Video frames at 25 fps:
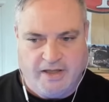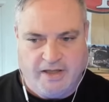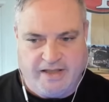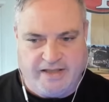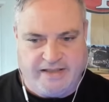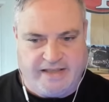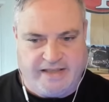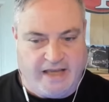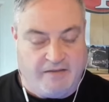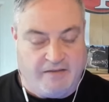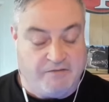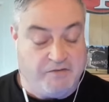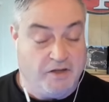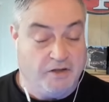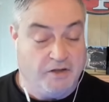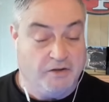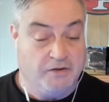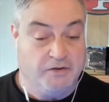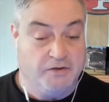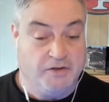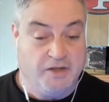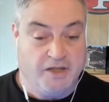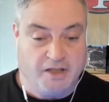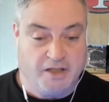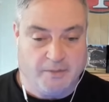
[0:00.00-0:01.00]
He gave you a
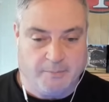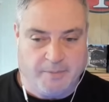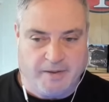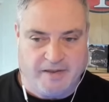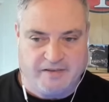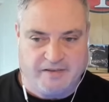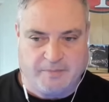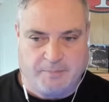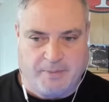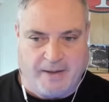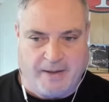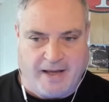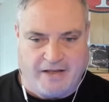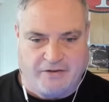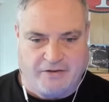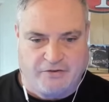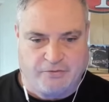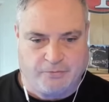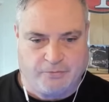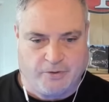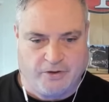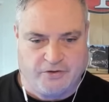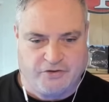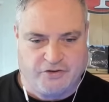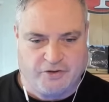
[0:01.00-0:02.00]
little bit as a pass
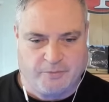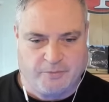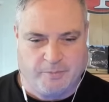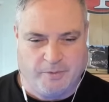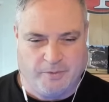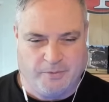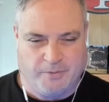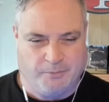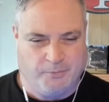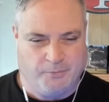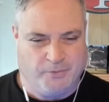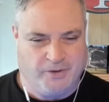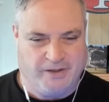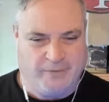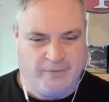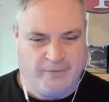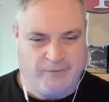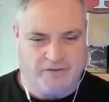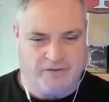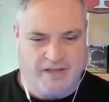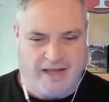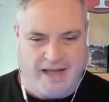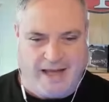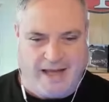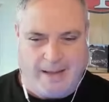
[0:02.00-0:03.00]
rusher, but what he
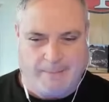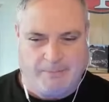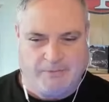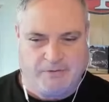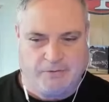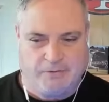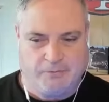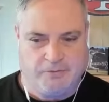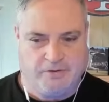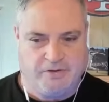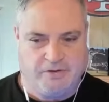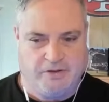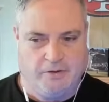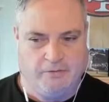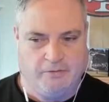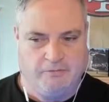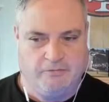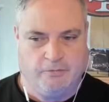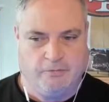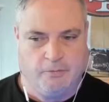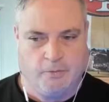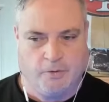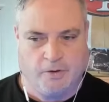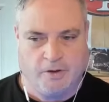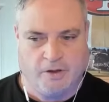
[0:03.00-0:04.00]
was absolutely known
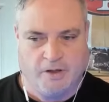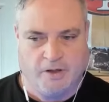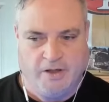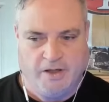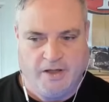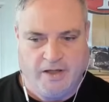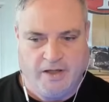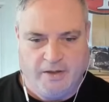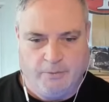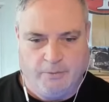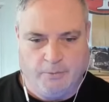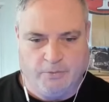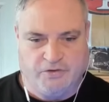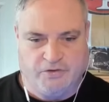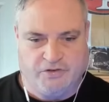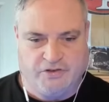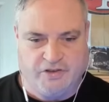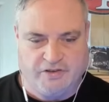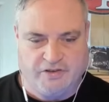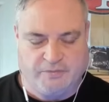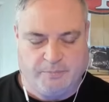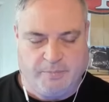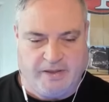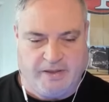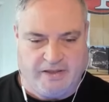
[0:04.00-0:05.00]
for was
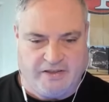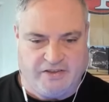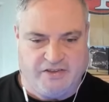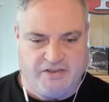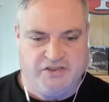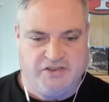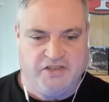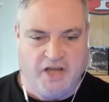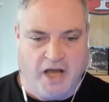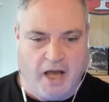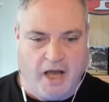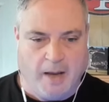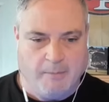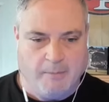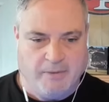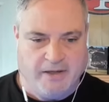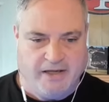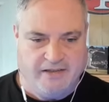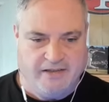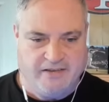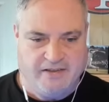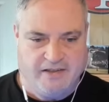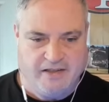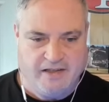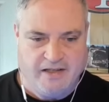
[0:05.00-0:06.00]
just being
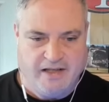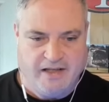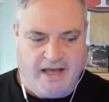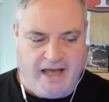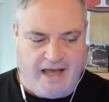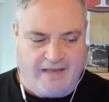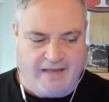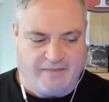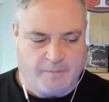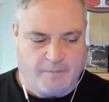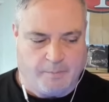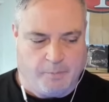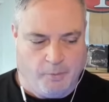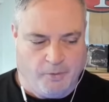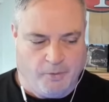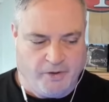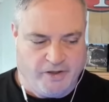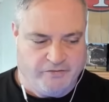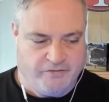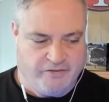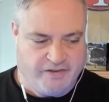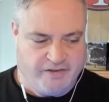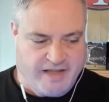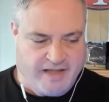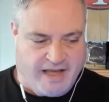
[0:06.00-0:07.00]
dominant at the point
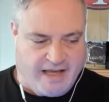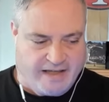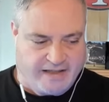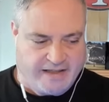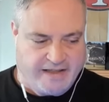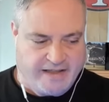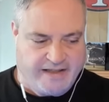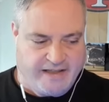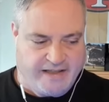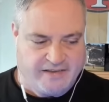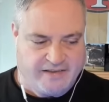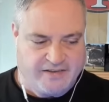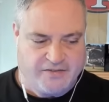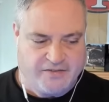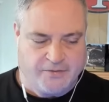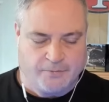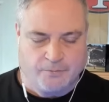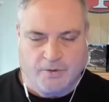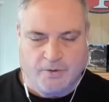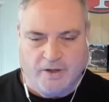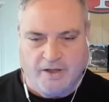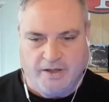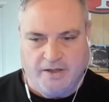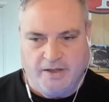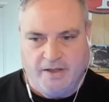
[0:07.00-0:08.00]
of attack against the
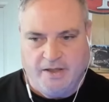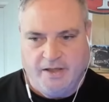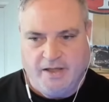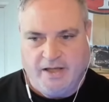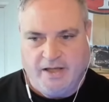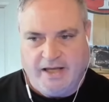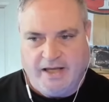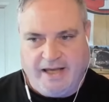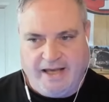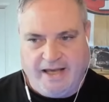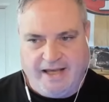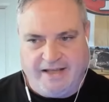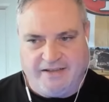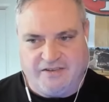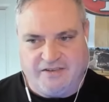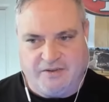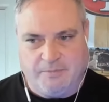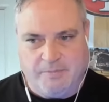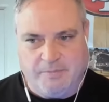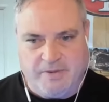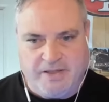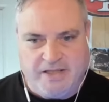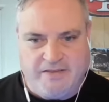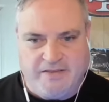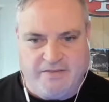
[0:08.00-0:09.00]
run. And to
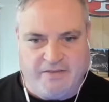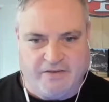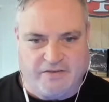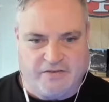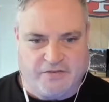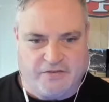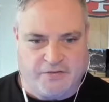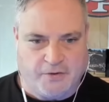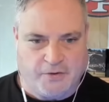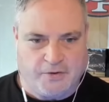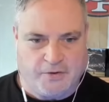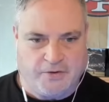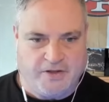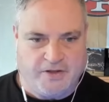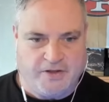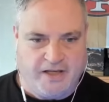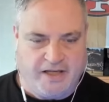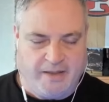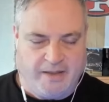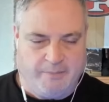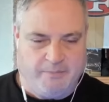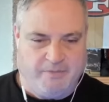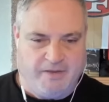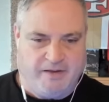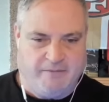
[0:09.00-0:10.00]
me, this third
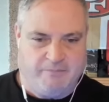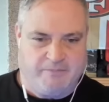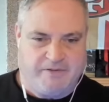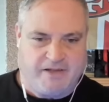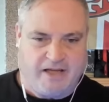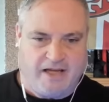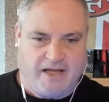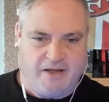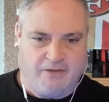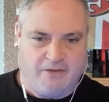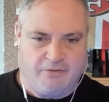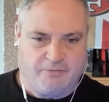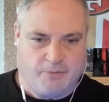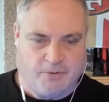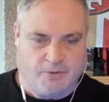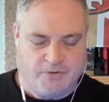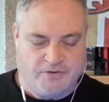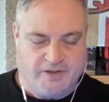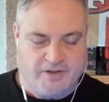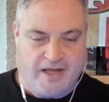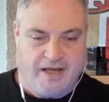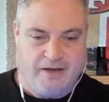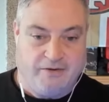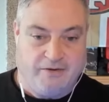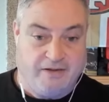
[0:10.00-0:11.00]
name that Kyle throws
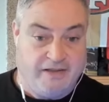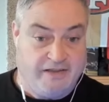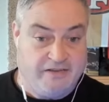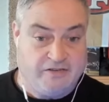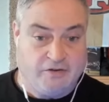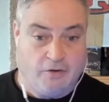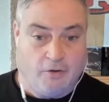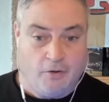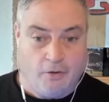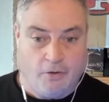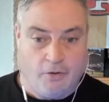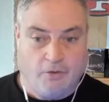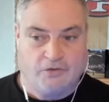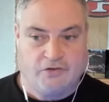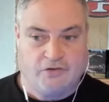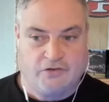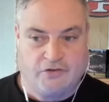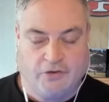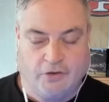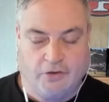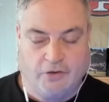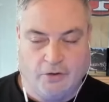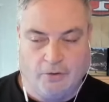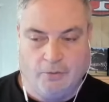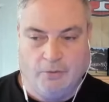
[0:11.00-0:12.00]
out is
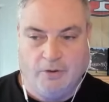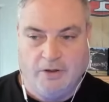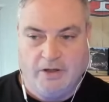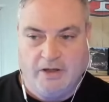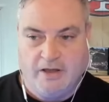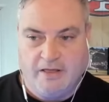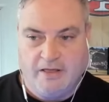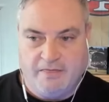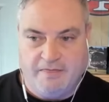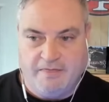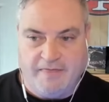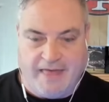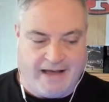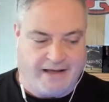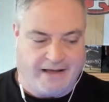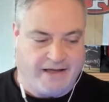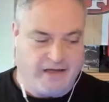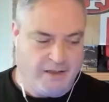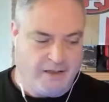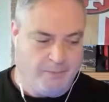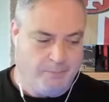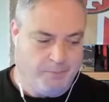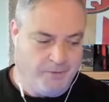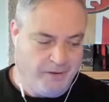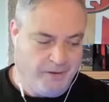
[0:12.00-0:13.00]
also that
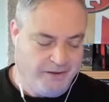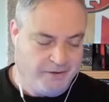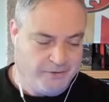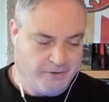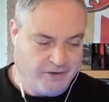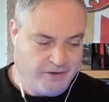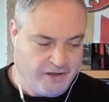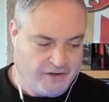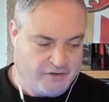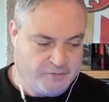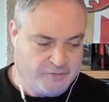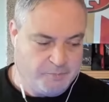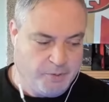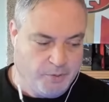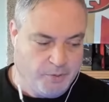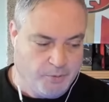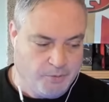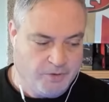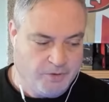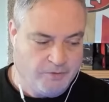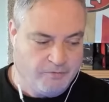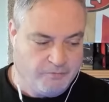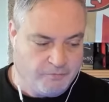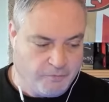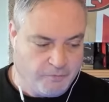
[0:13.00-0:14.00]
kind of player, and it's
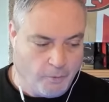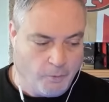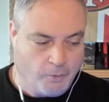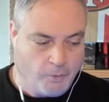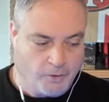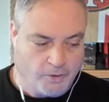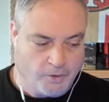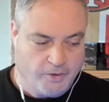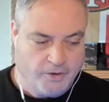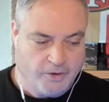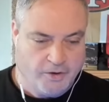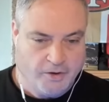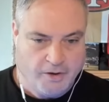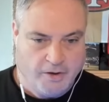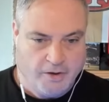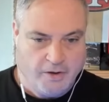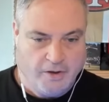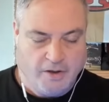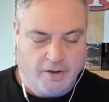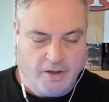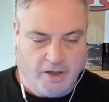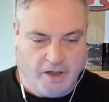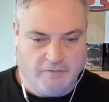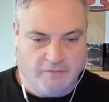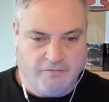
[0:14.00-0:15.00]
Poona Ford
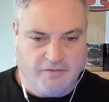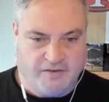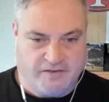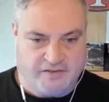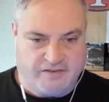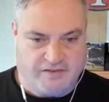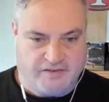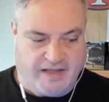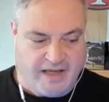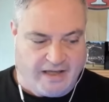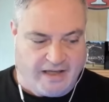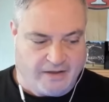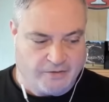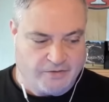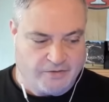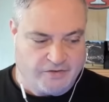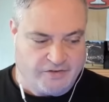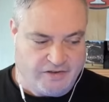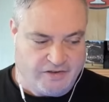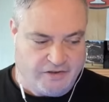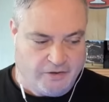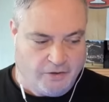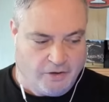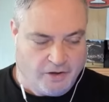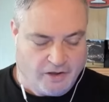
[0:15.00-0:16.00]
of the Seattle
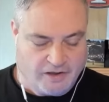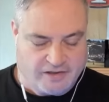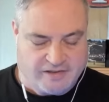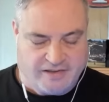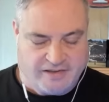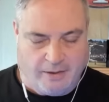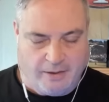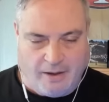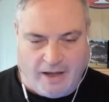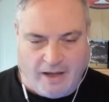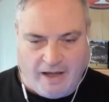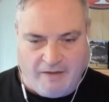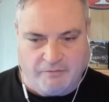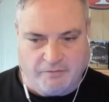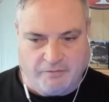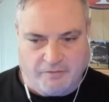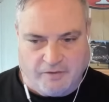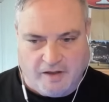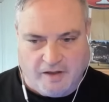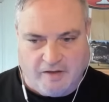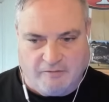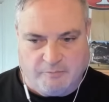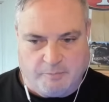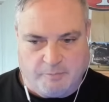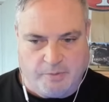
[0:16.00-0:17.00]
Seahawks. Now, I've
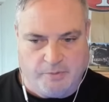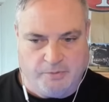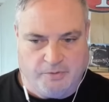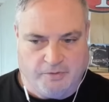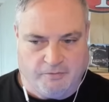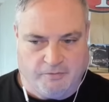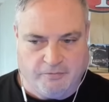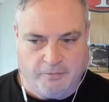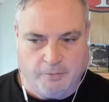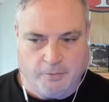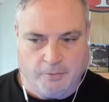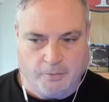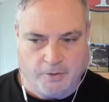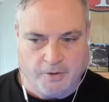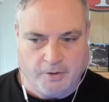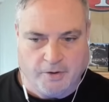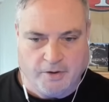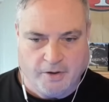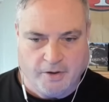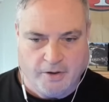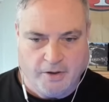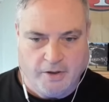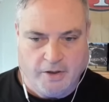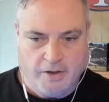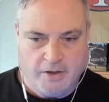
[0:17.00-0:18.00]
loved Poona Ford
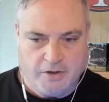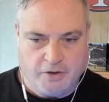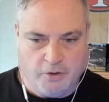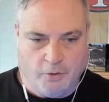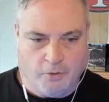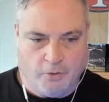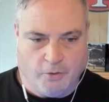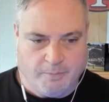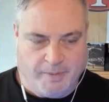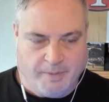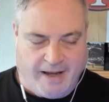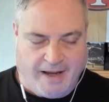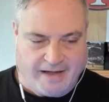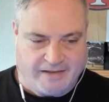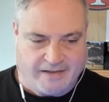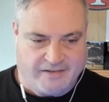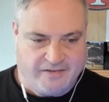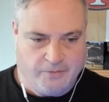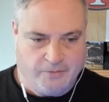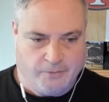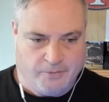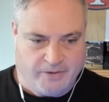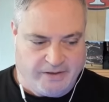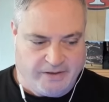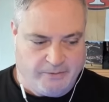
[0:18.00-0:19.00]
going back
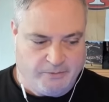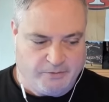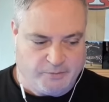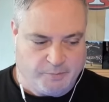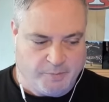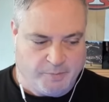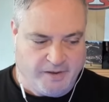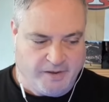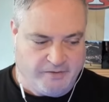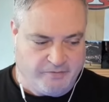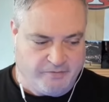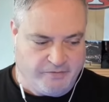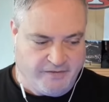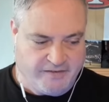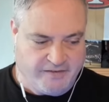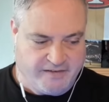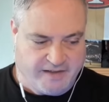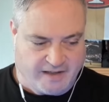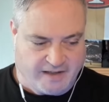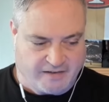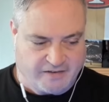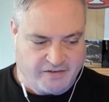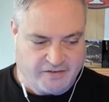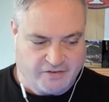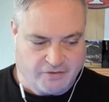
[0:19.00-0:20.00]
to when he was playing for the
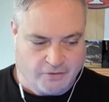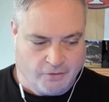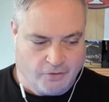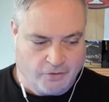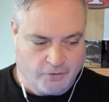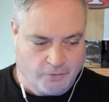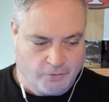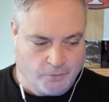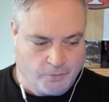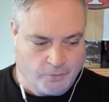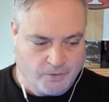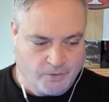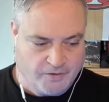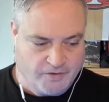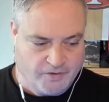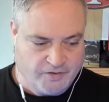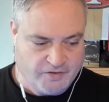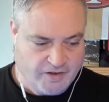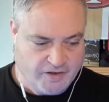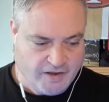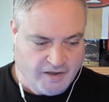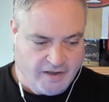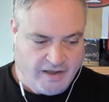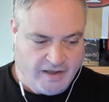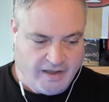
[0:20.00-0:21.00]
Texas
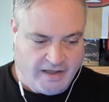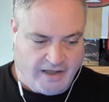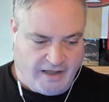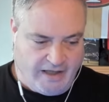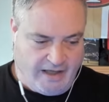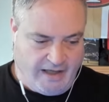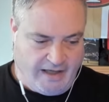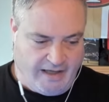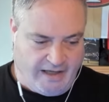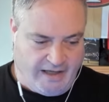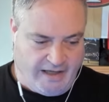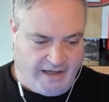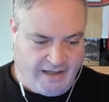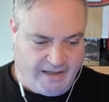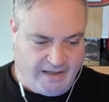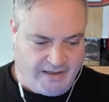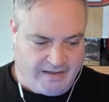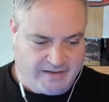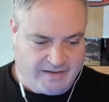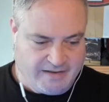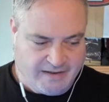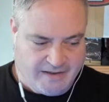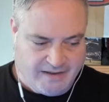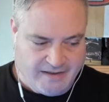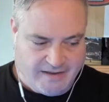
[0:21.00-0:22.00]
Longhorns.
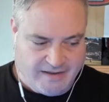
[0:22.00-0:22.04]
And